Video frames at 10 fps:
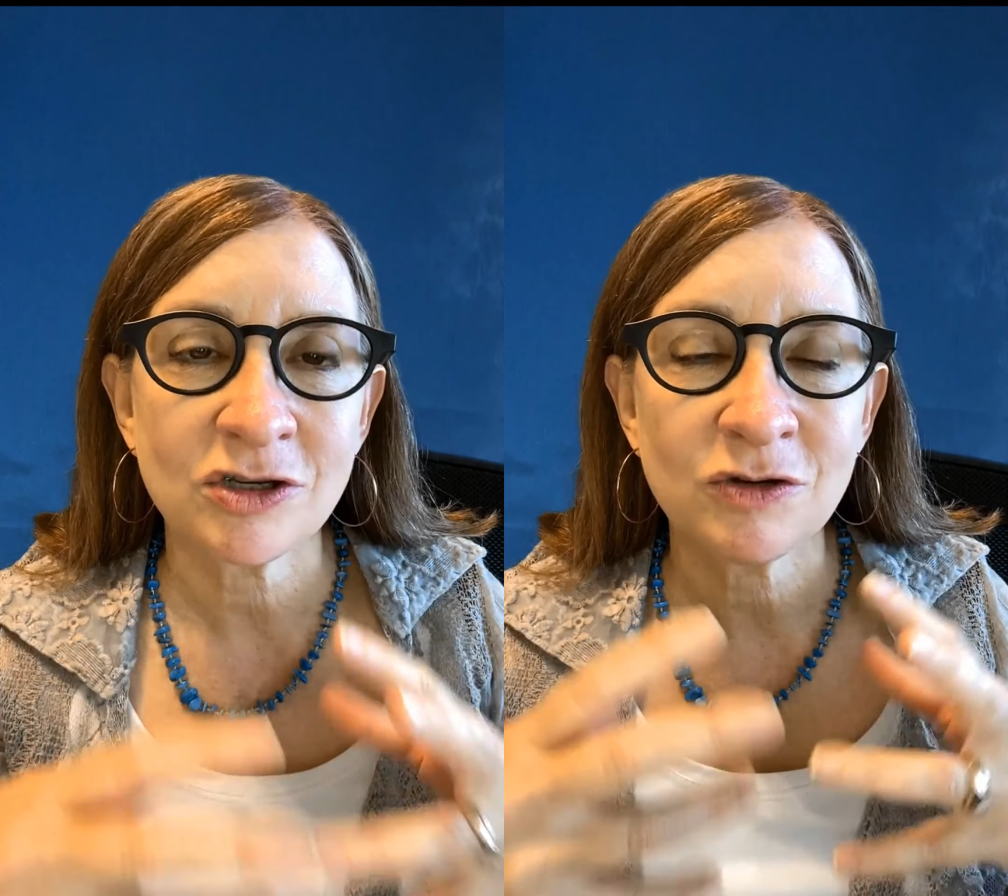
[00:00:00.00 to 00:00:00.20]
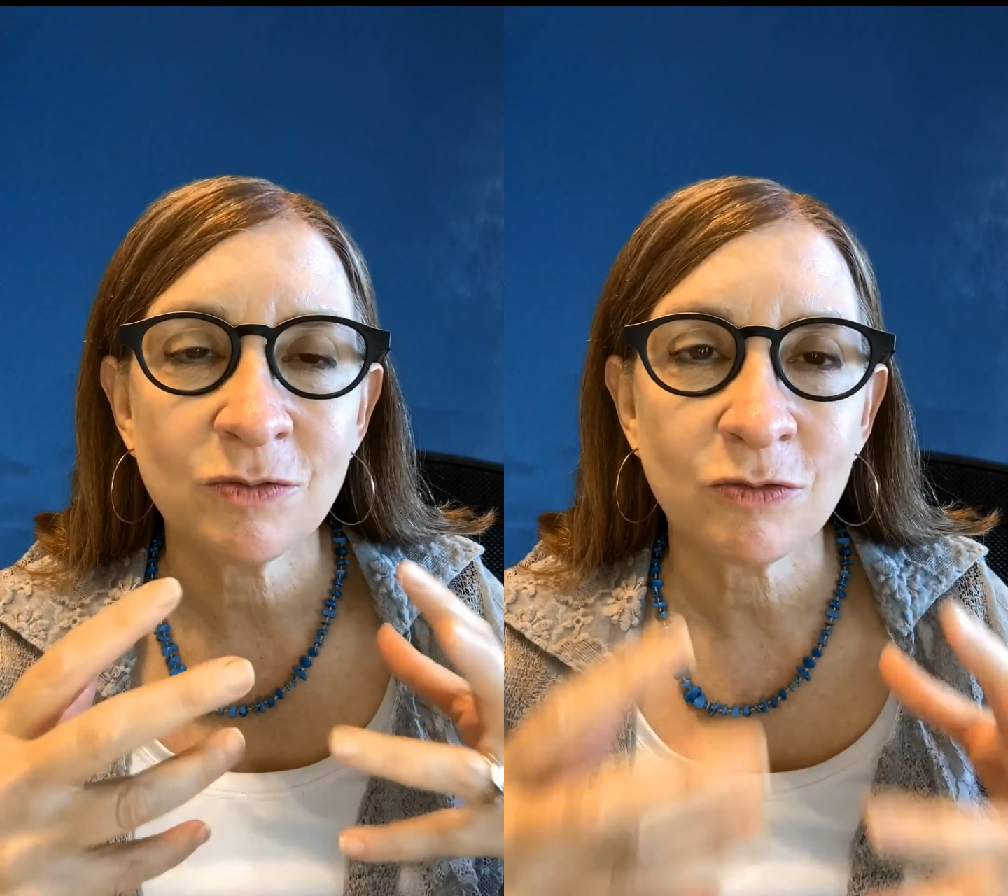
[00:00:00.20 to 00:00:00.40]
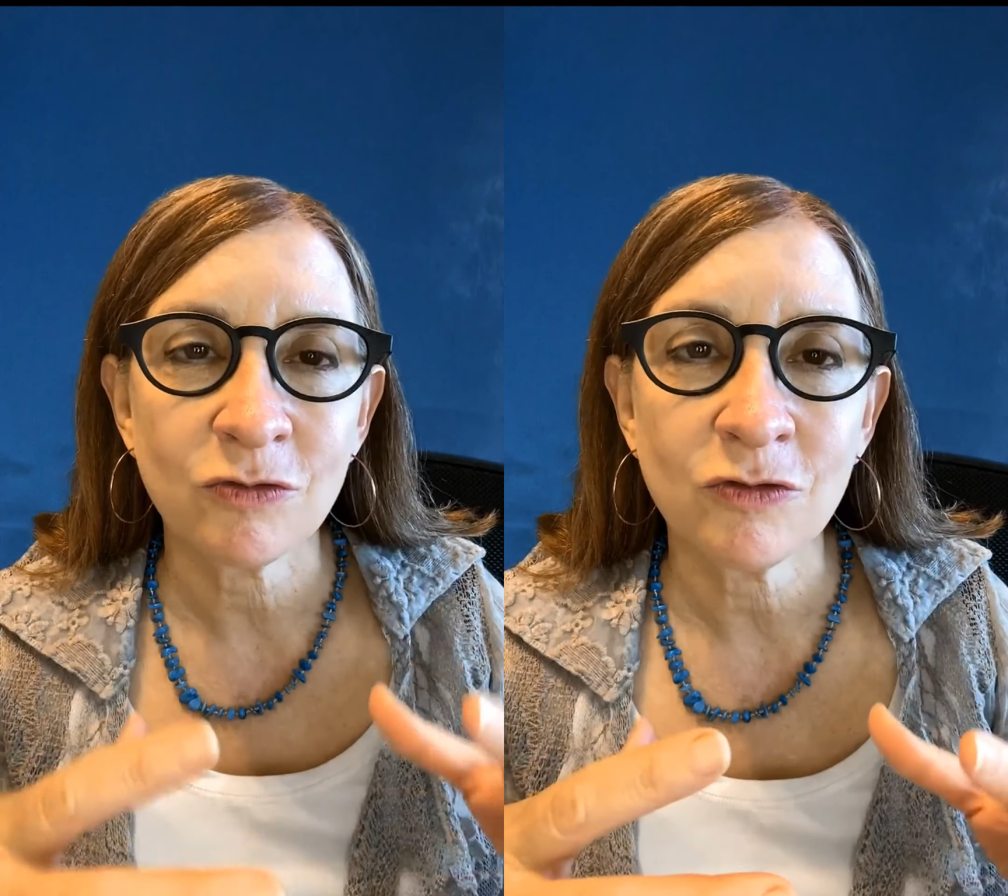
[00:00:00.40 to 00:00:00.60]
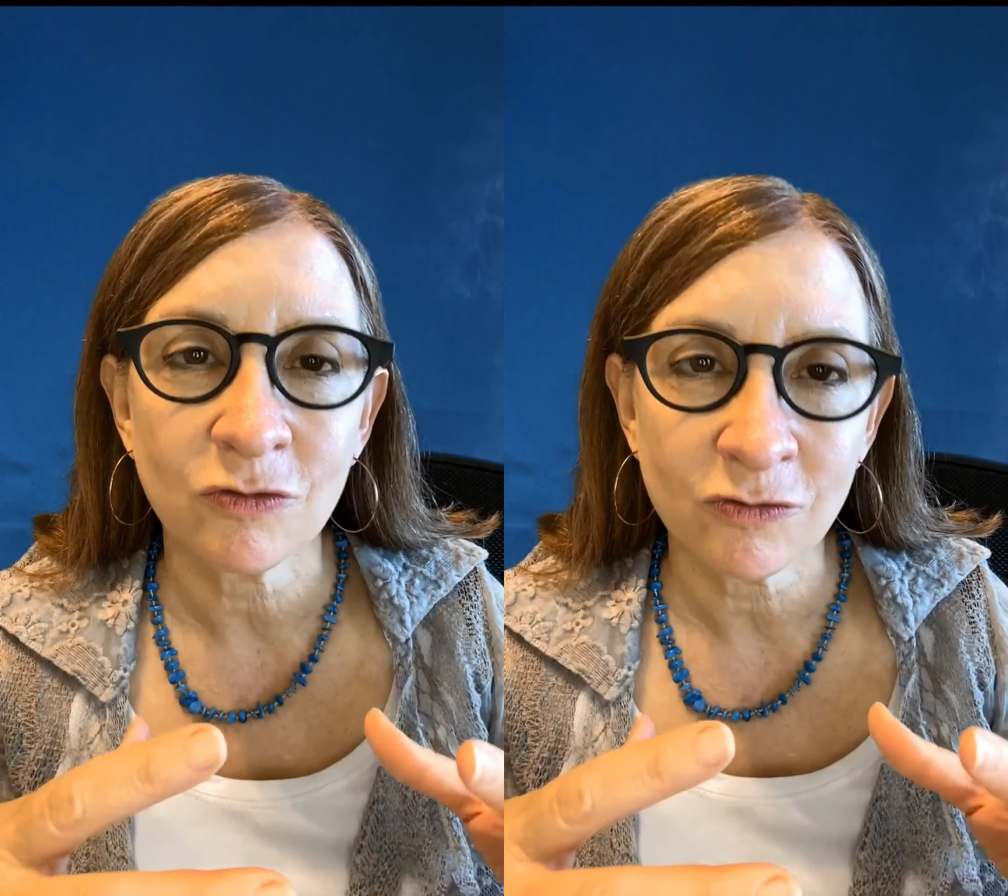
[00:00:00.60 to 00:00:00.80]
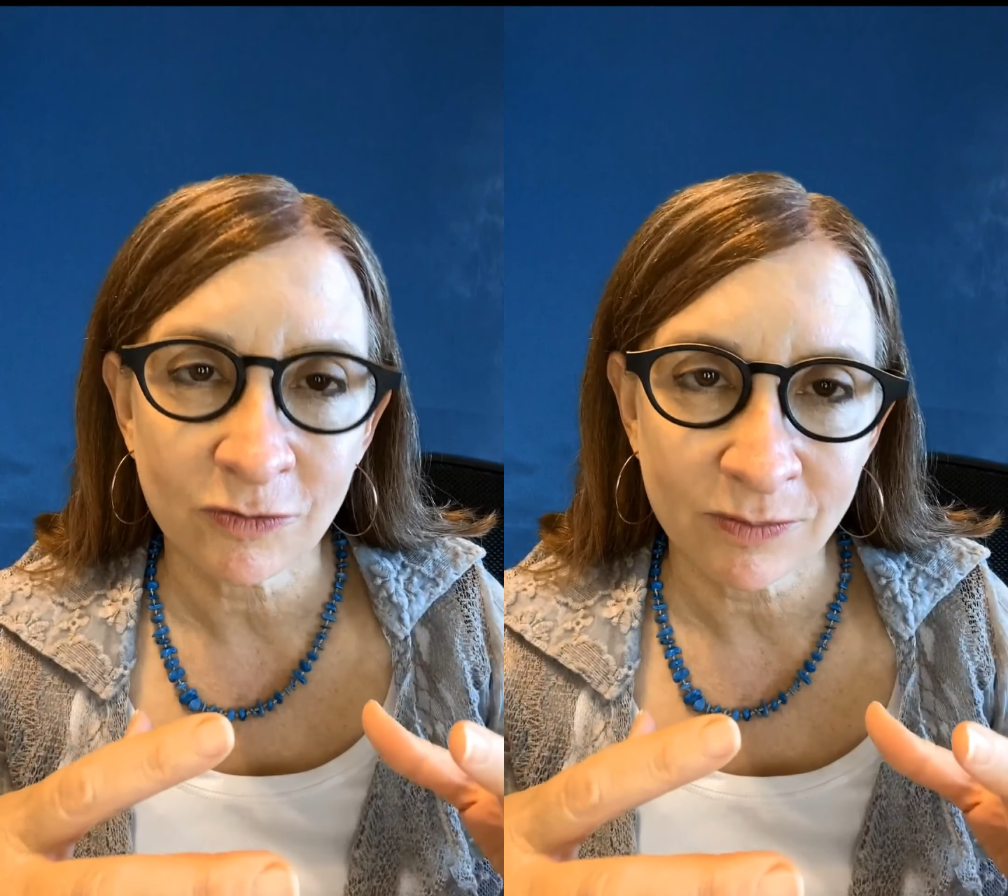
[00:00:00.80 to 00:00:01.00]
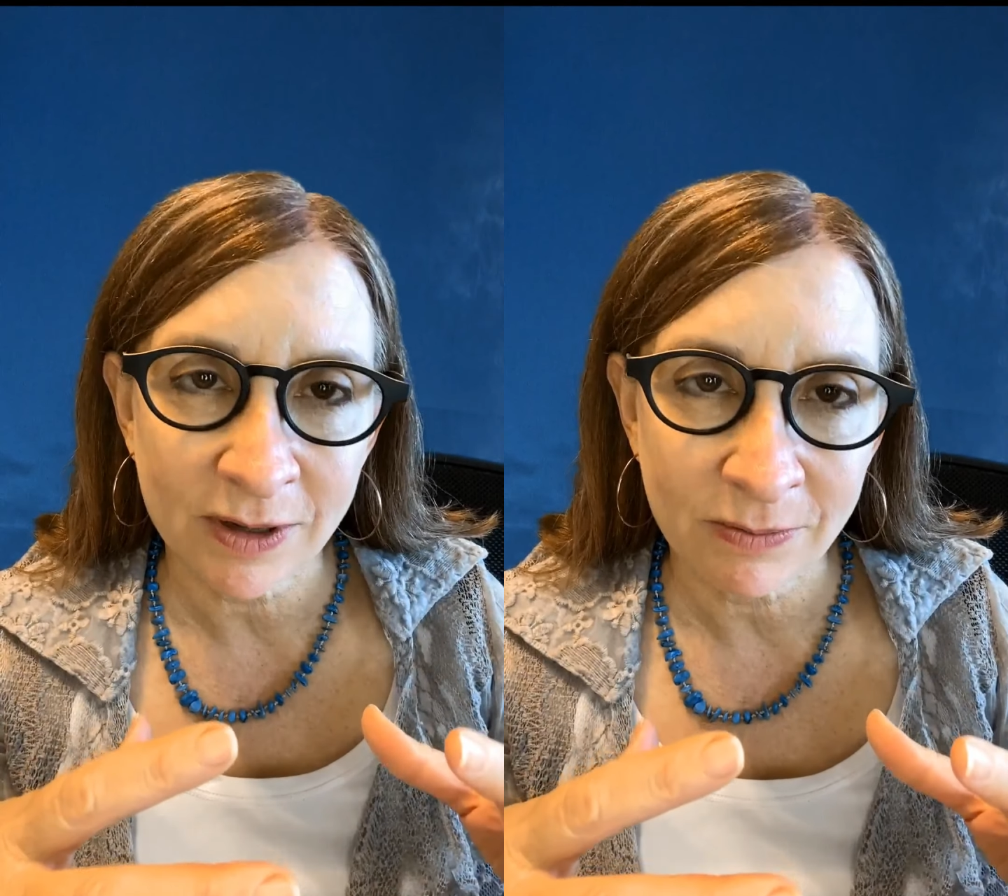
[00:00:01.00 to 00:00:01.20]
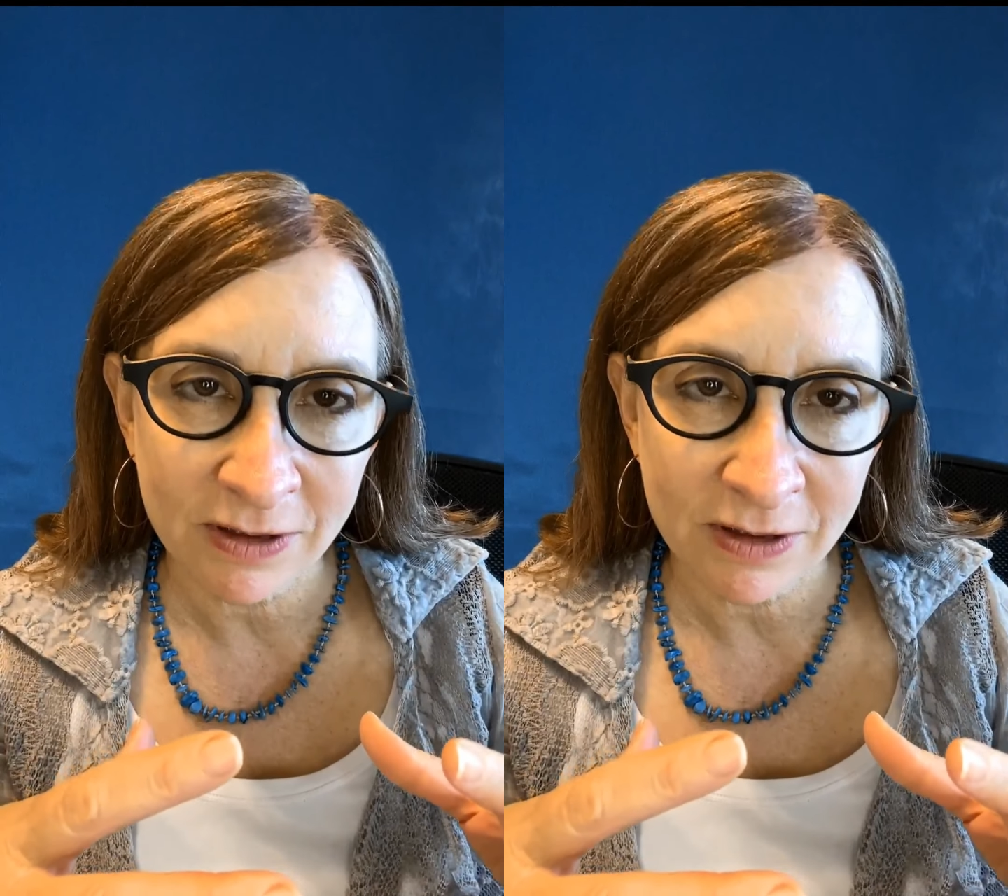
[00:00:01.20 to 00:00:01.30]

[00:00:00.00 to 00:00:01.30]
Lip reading: to improve my